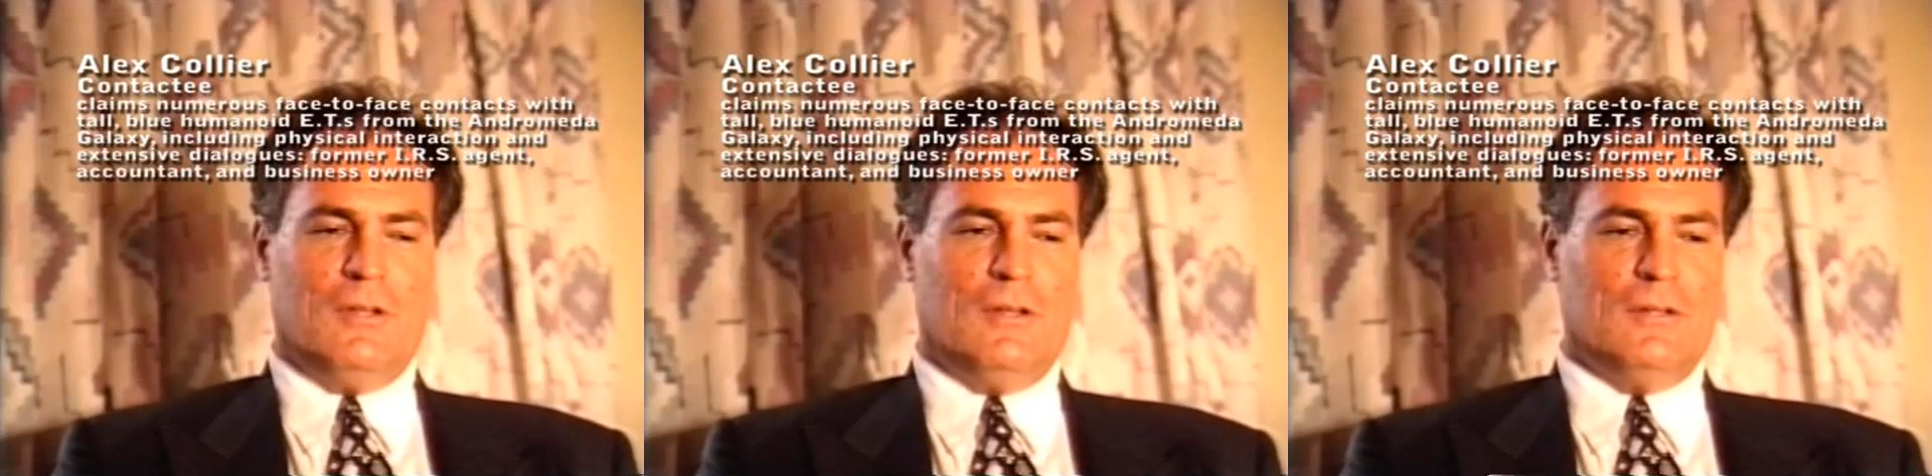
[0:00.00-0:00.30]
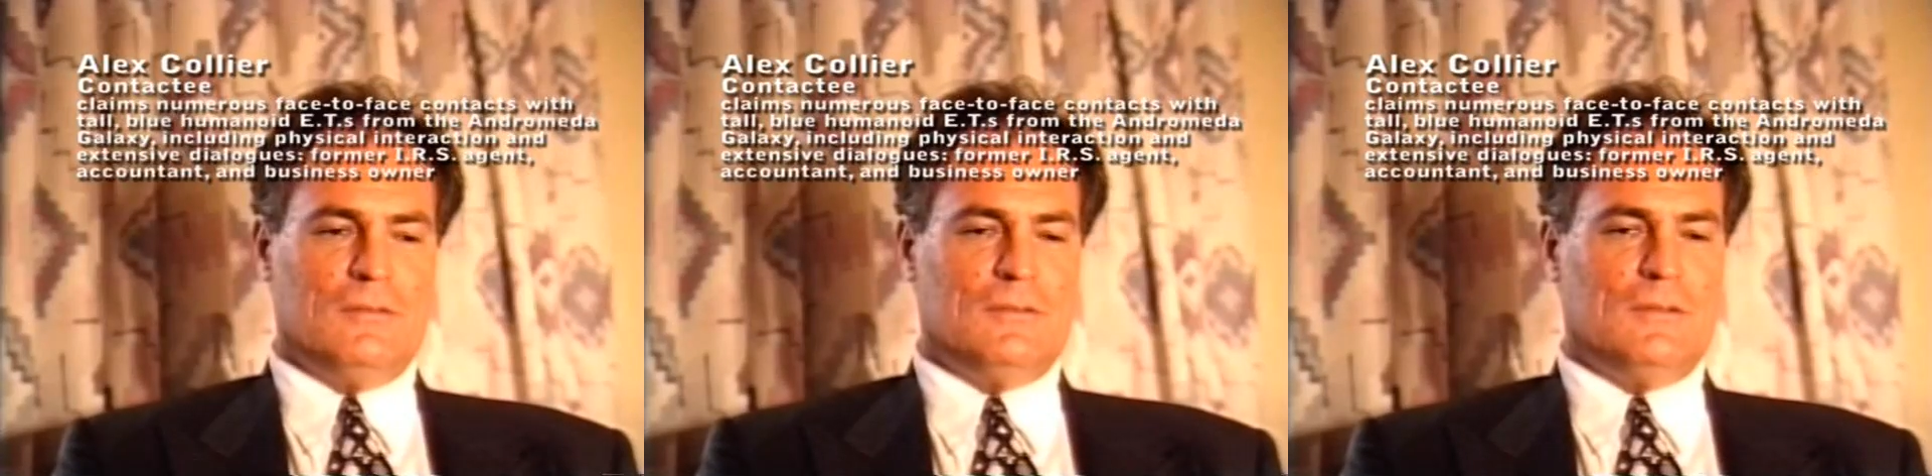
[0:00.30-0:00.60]

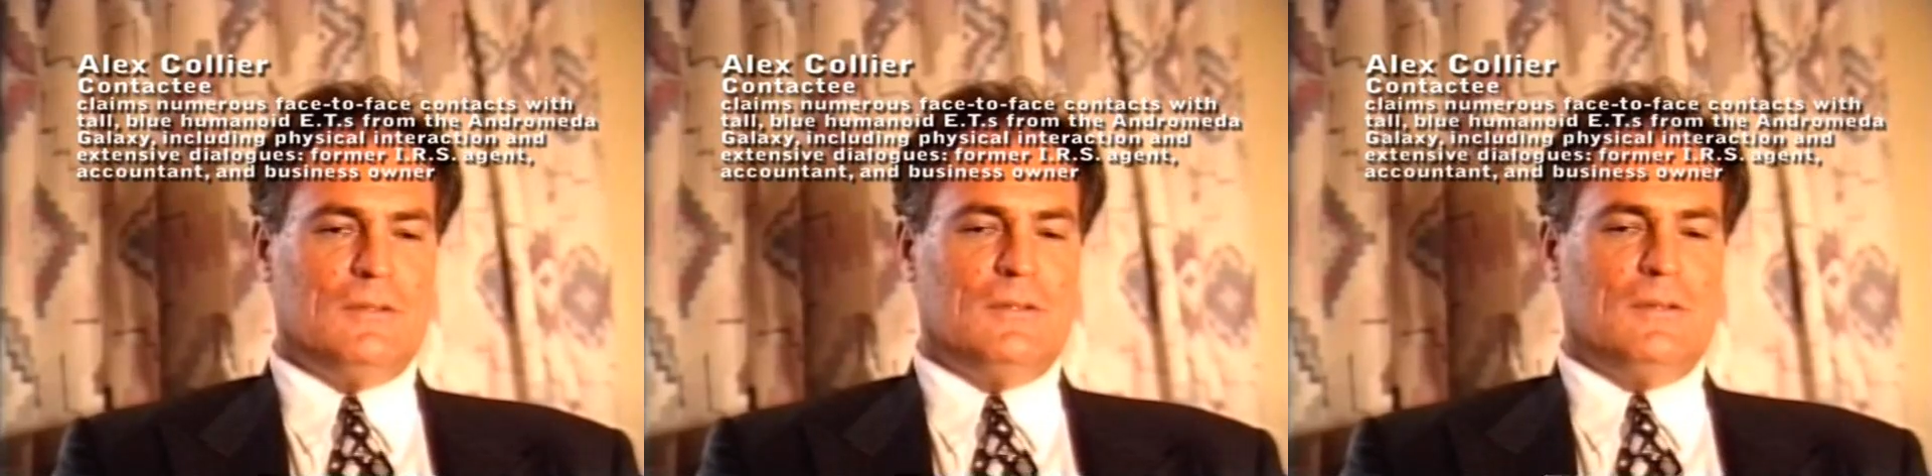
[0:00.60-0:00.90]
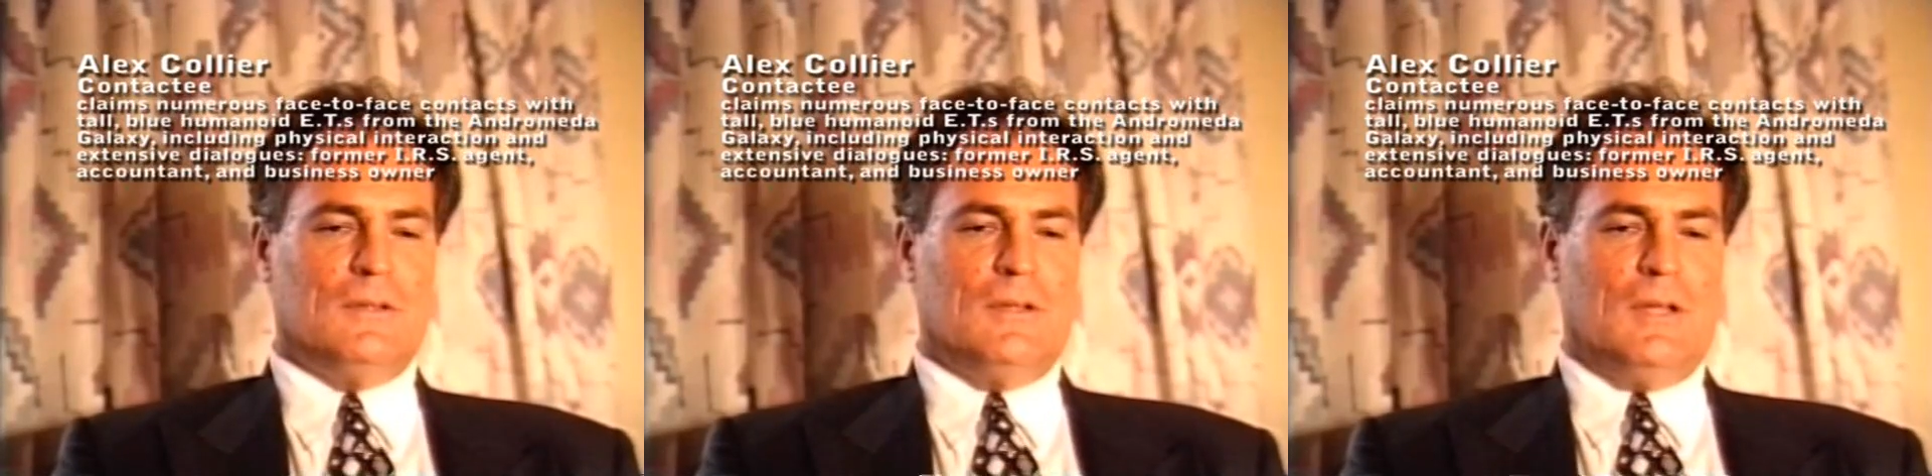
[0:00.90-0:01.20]

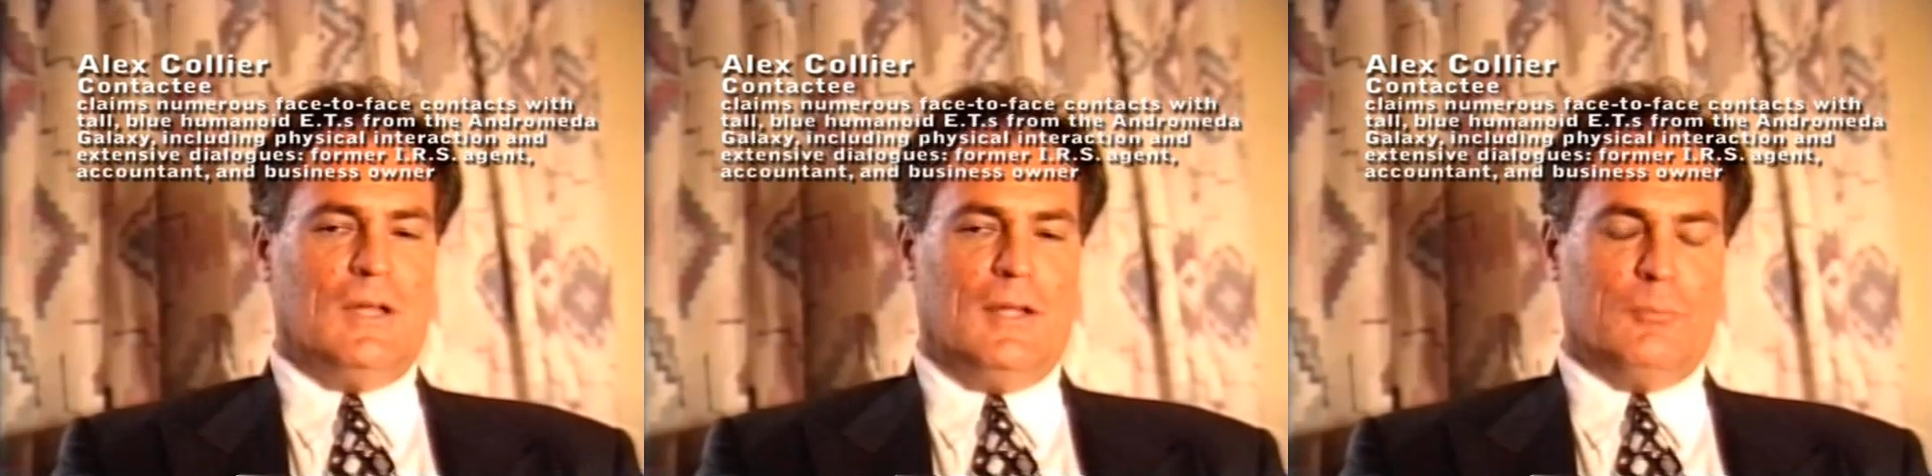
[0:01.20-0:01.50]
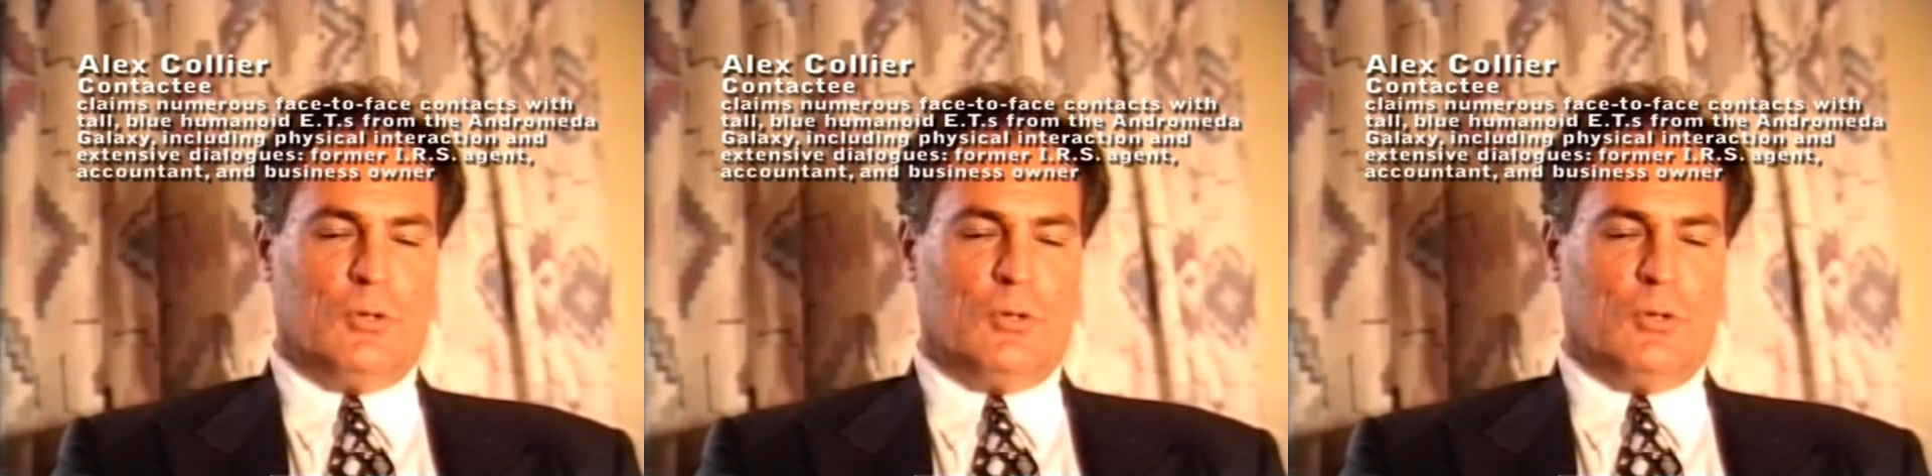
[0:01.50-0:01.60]
Uh, um,